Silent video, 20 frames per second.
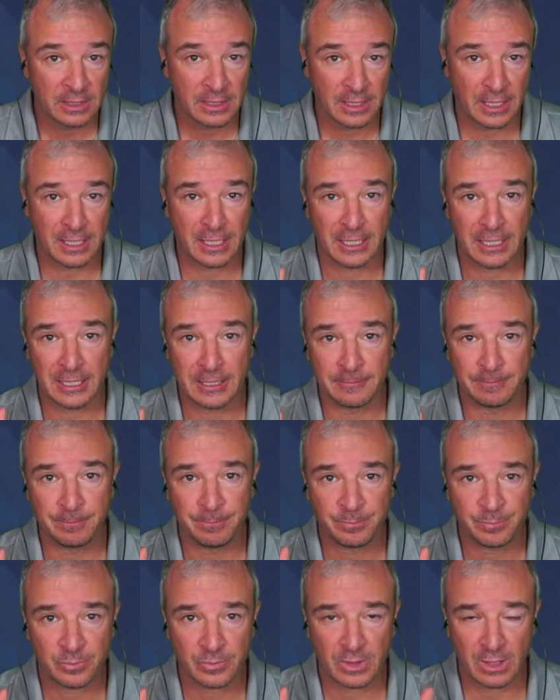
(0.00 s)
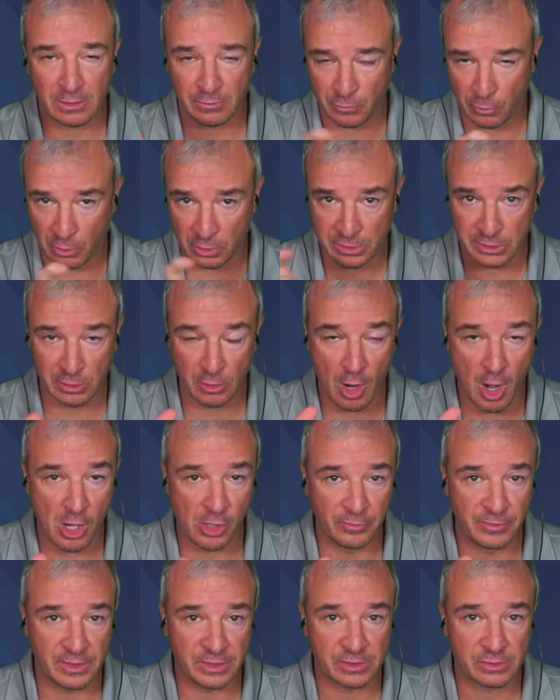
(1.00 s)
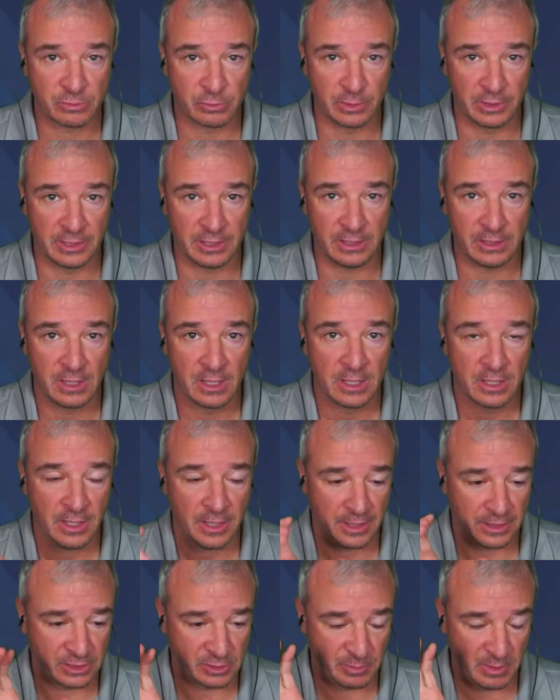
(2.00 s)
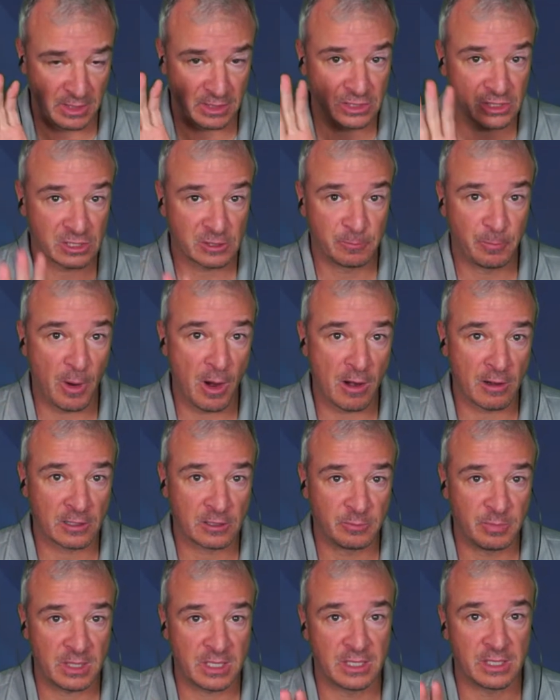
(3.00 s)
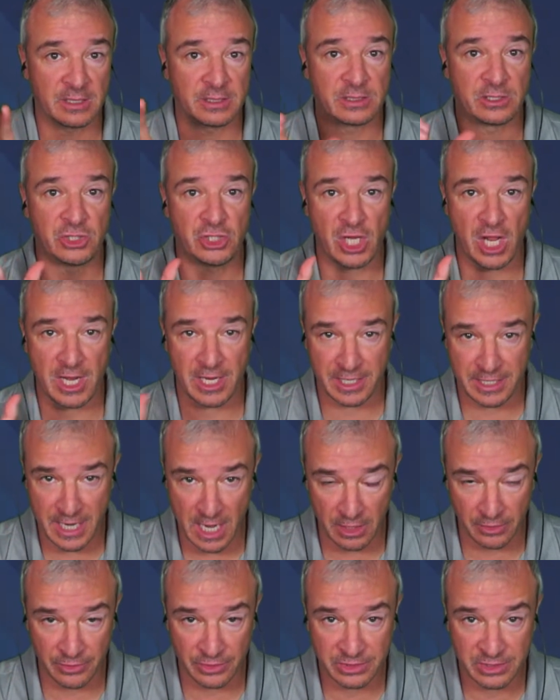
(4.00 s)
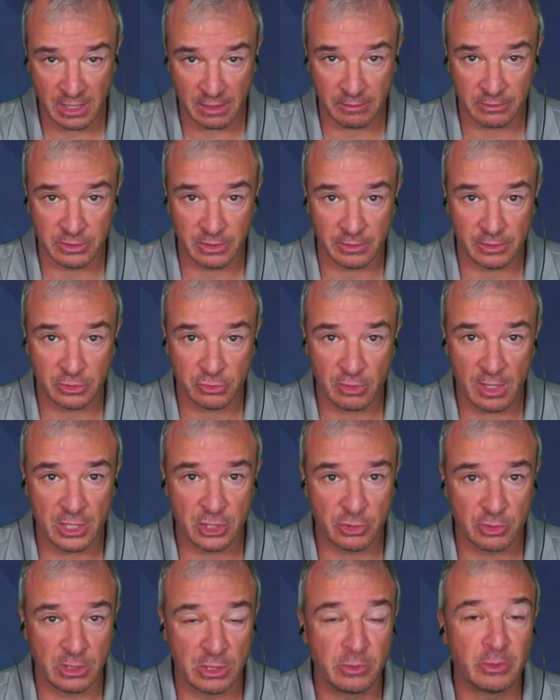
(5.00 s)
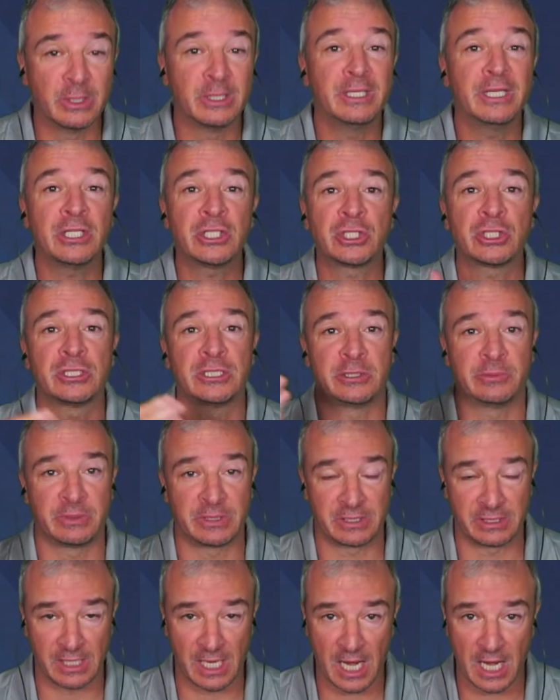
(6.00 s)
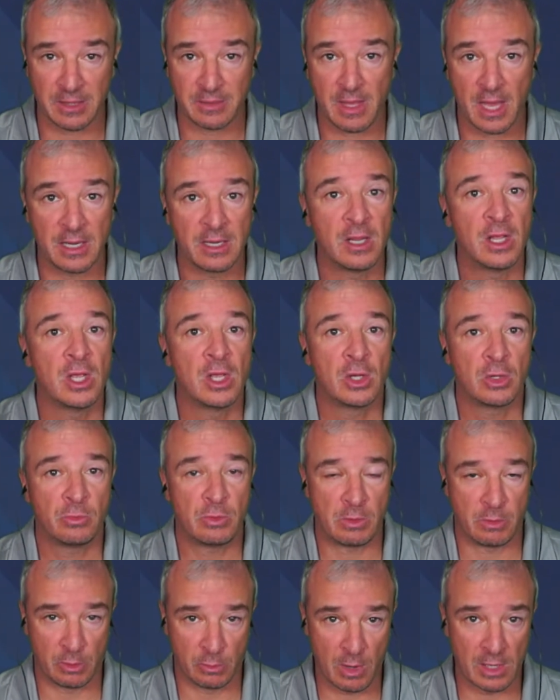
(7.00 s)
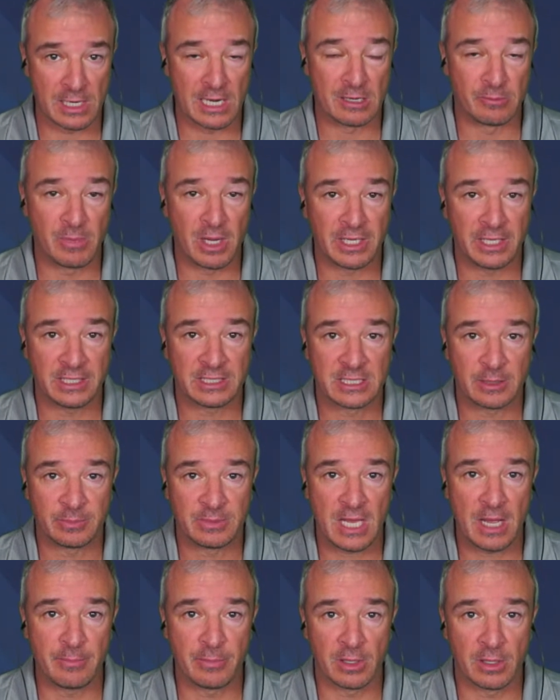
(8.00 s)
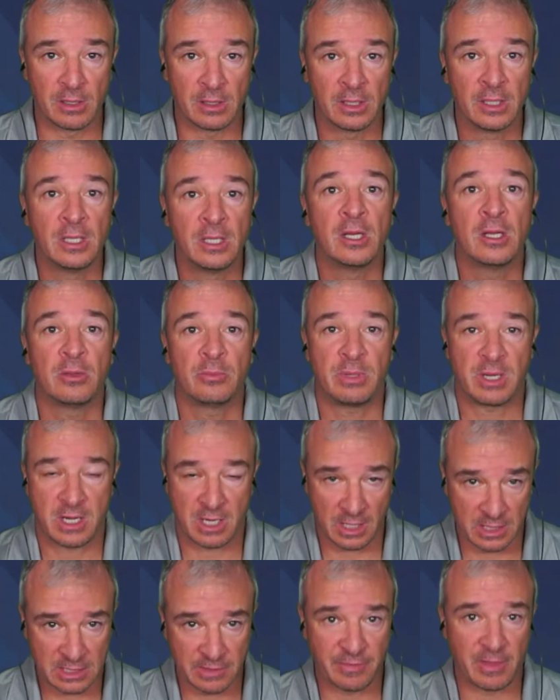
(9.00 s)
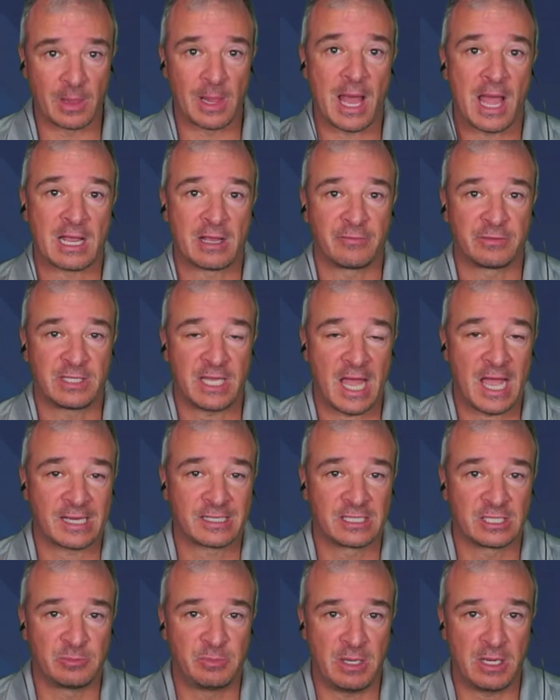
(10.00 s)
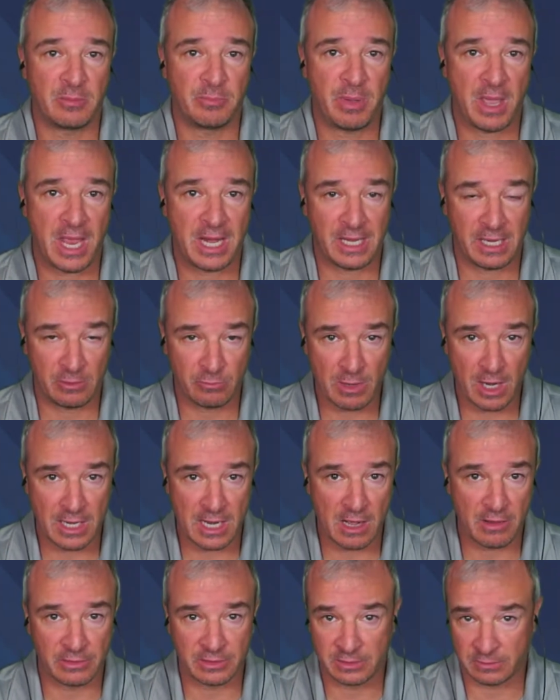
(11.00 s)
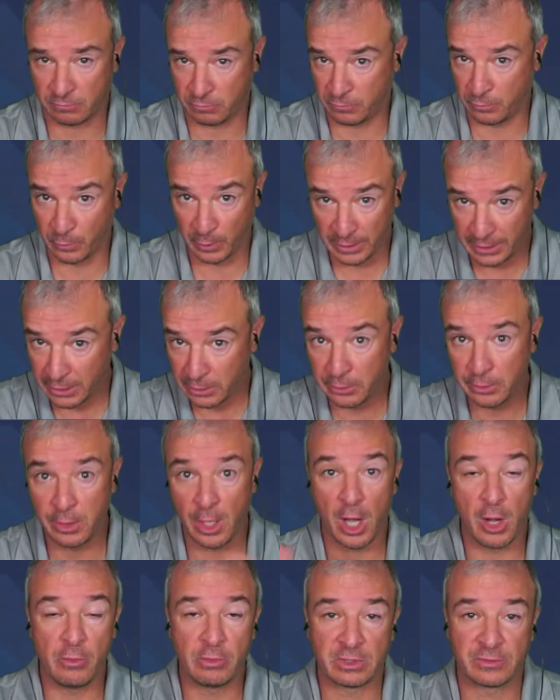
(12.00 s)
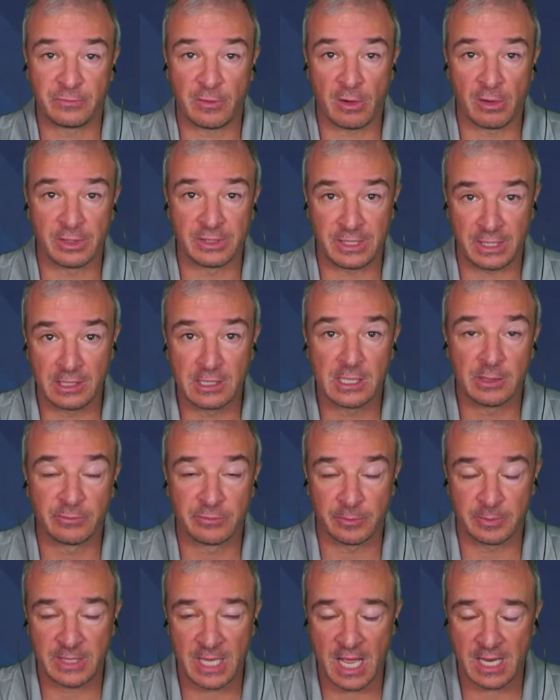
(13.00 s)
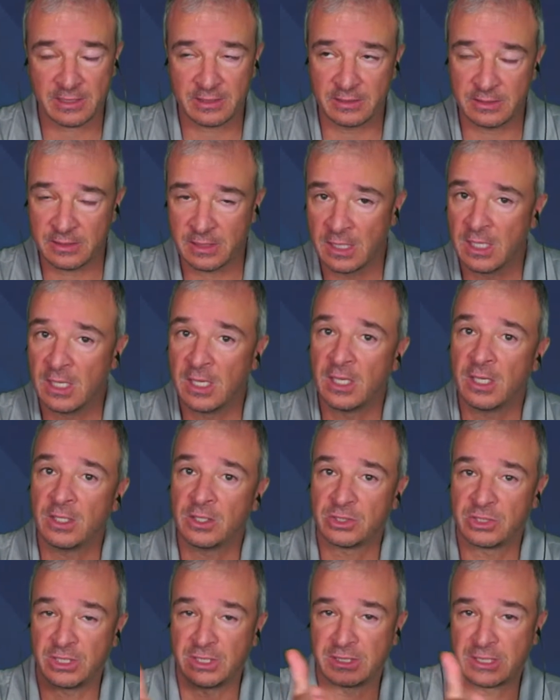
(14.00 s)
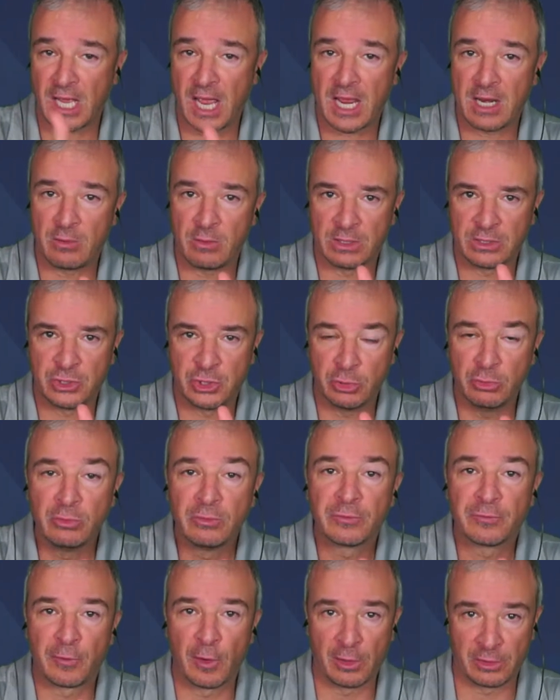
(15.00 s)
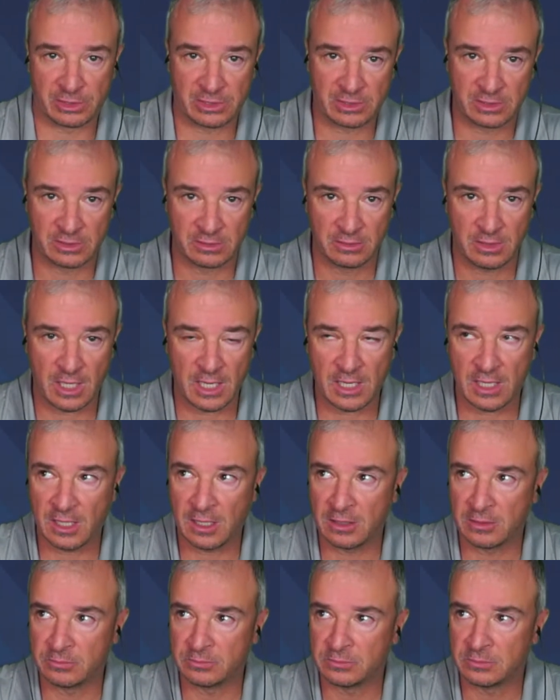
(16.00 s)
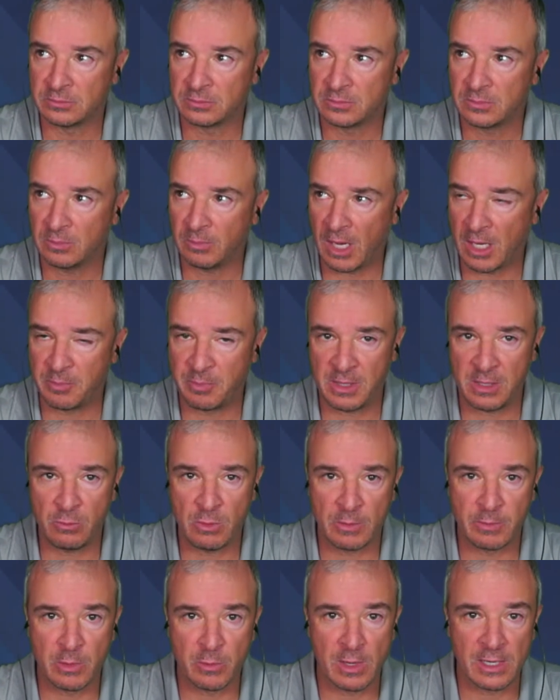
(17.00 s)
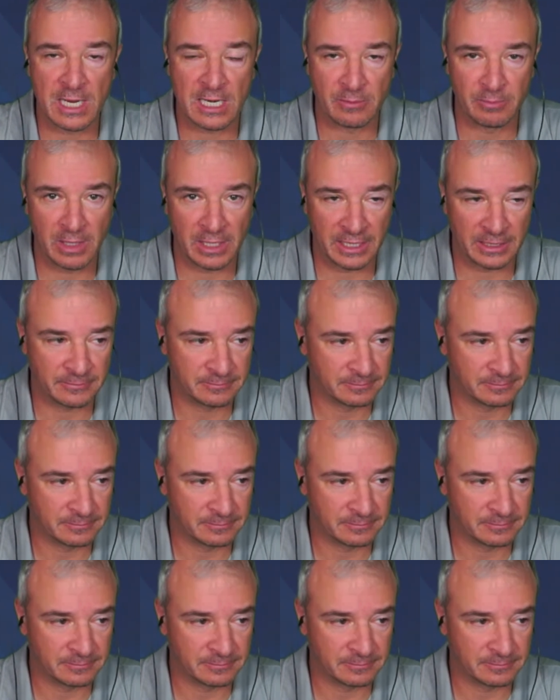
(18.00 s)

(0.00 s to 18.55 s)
Um, and of course, you know, all this really is being sparked because Janet Yellen, the Secretary of the Treasury, who initially was saying that we would run out of money in September, because of the lack of taxes being paid in right now, it's really low as far as income from taxes. She's saying well, June first um, might be when we run out of money.